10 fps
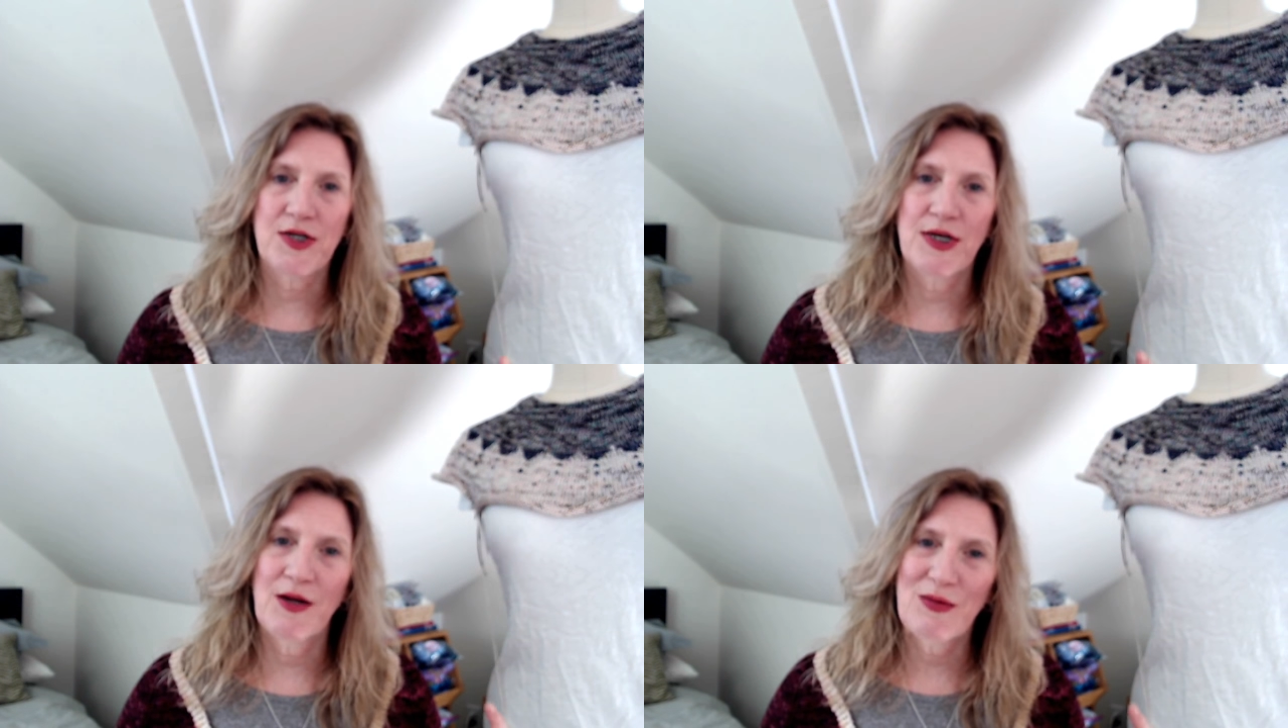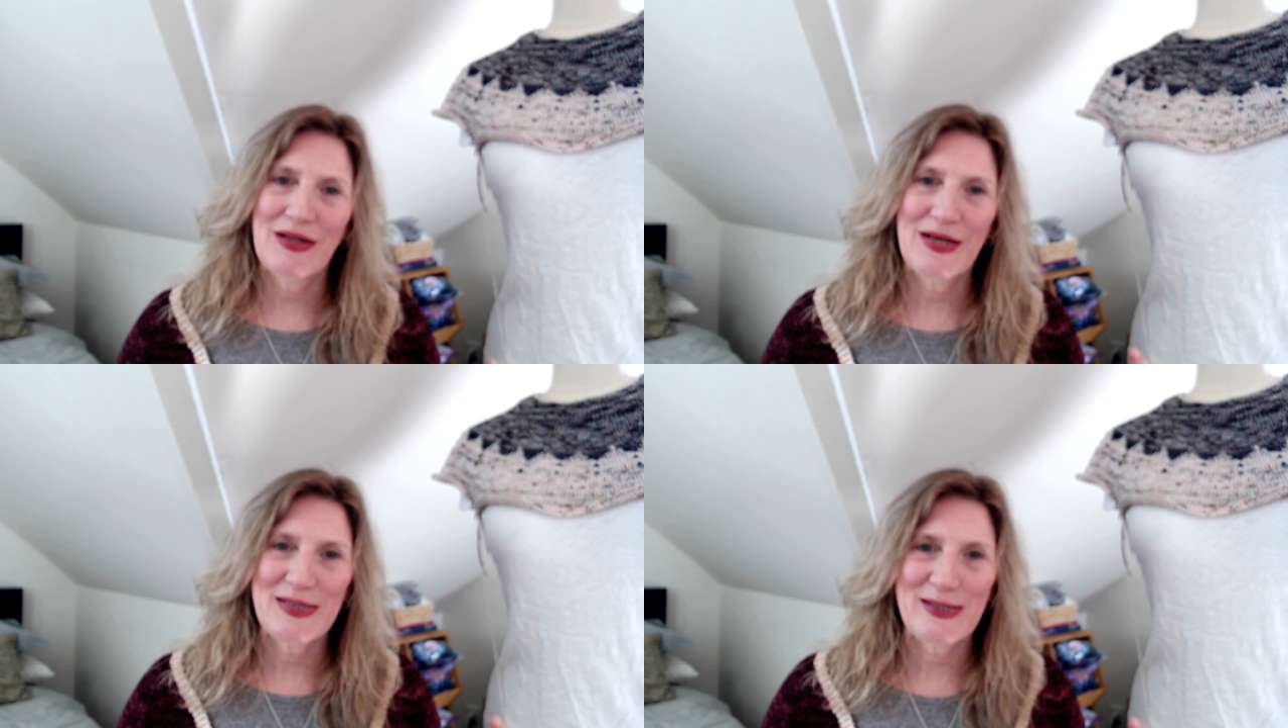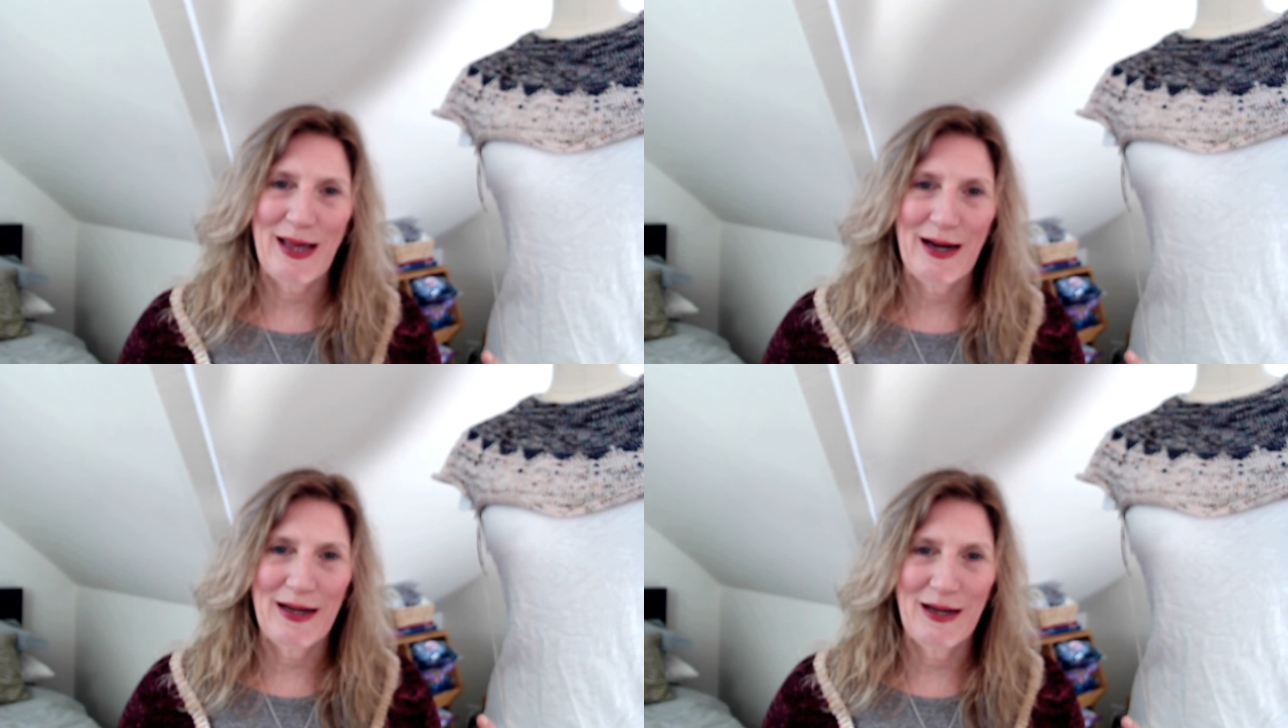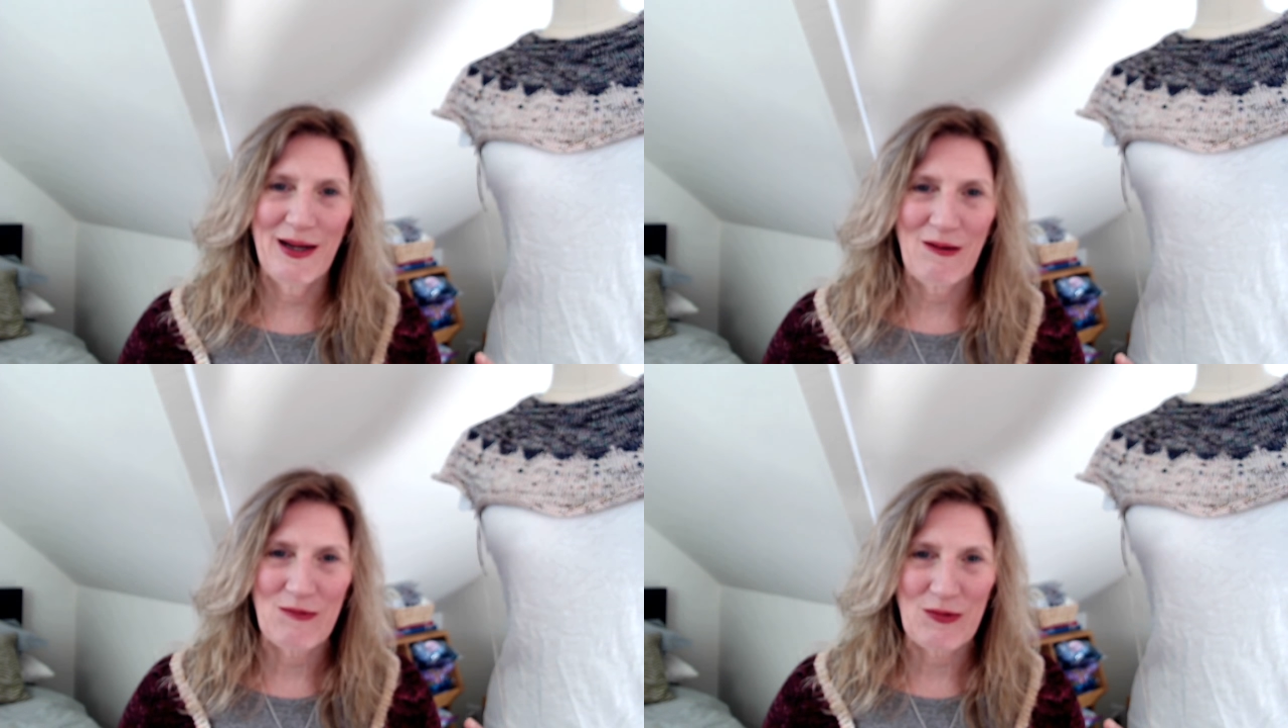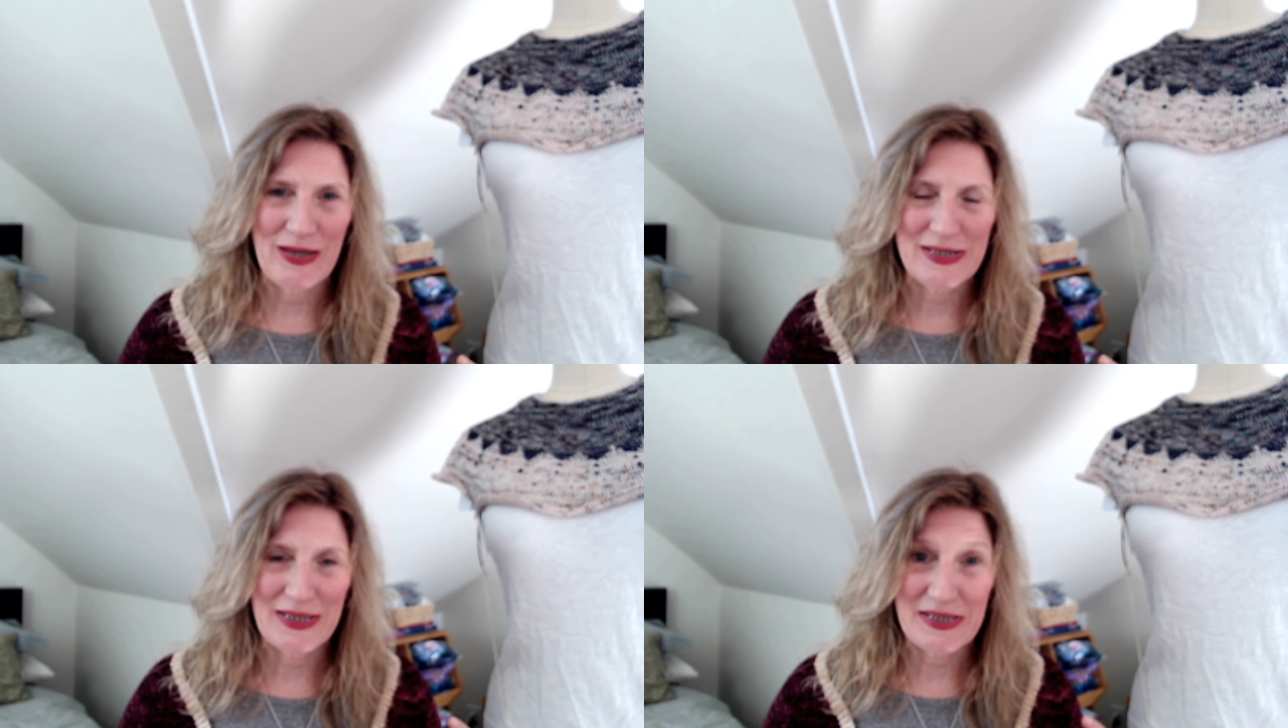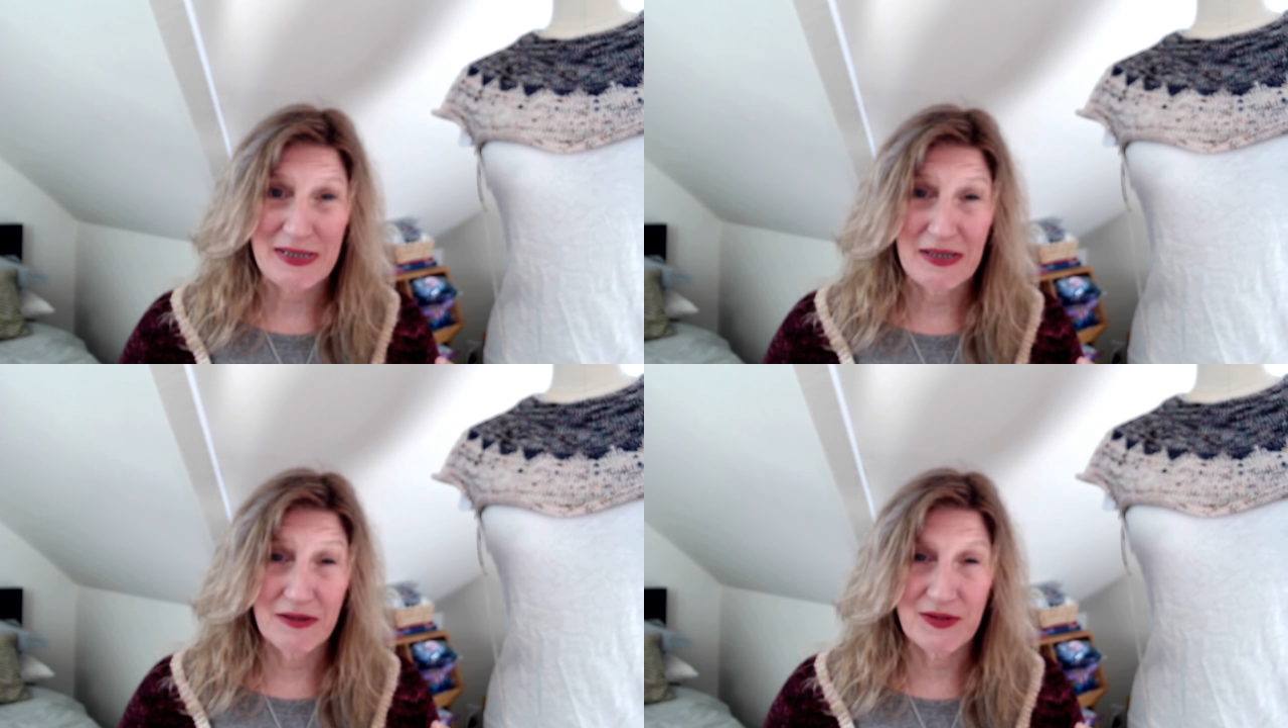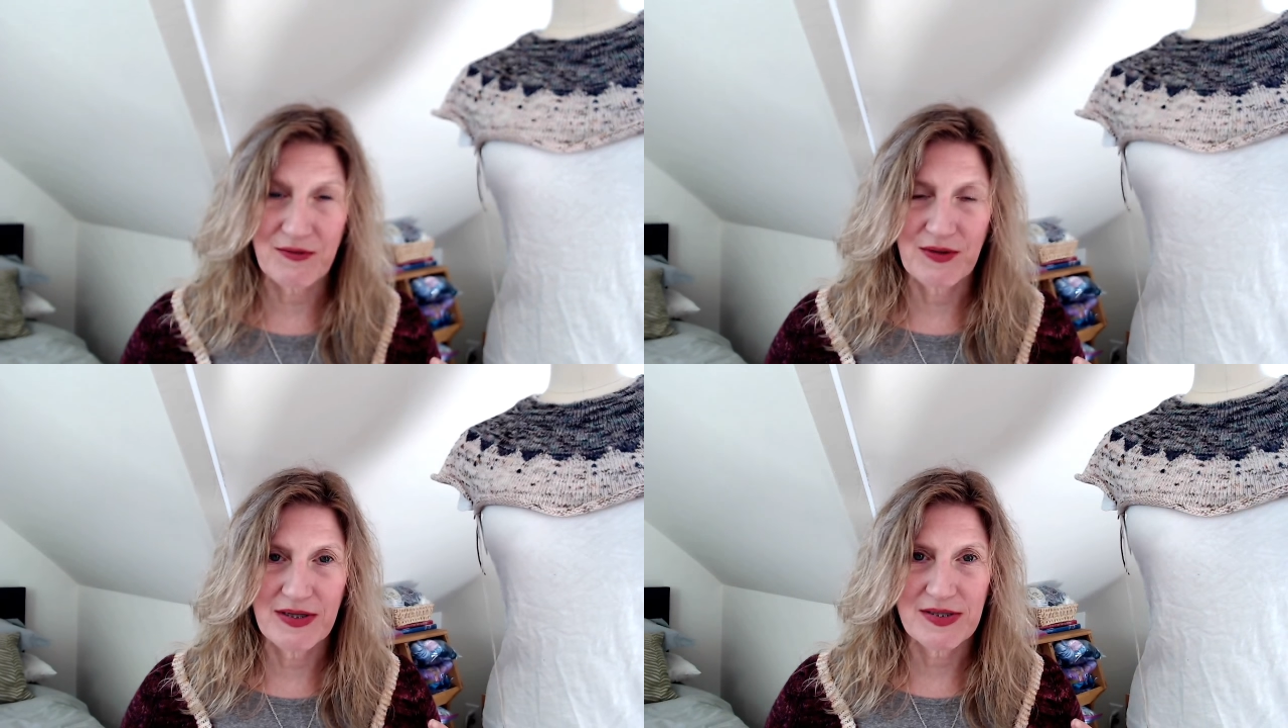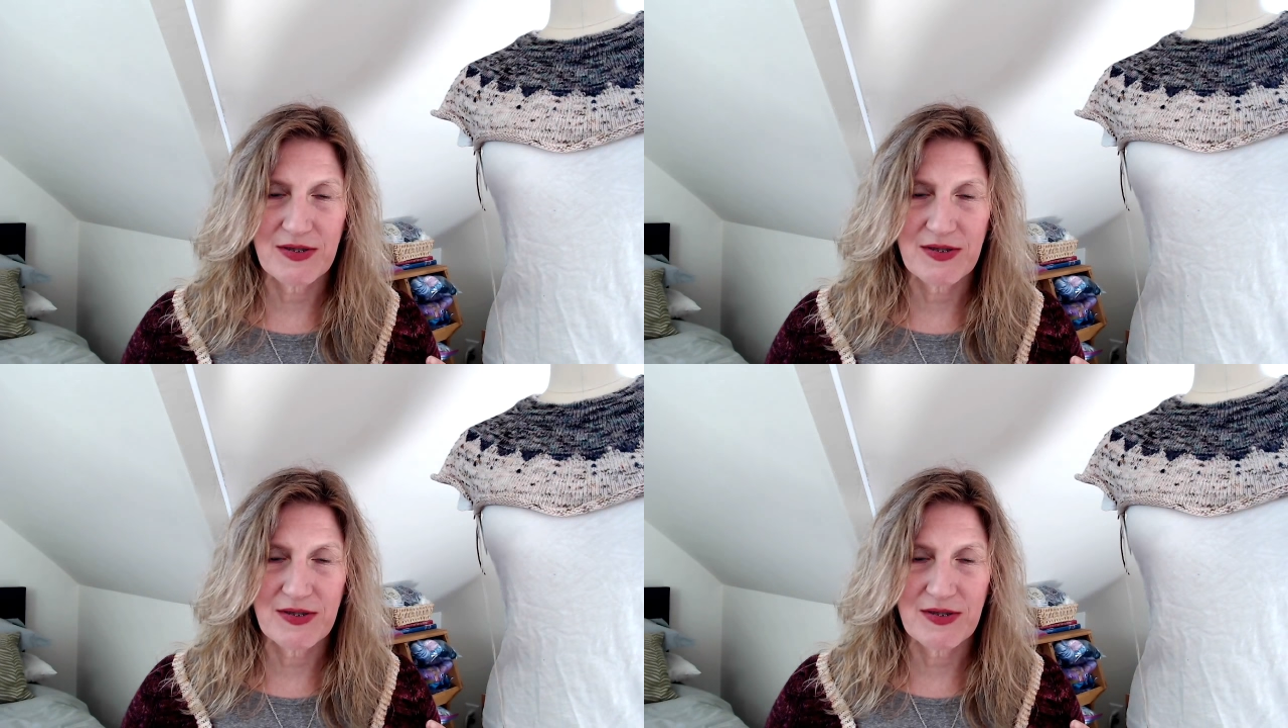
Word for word: and I realized that I didn't have the right size needles for this.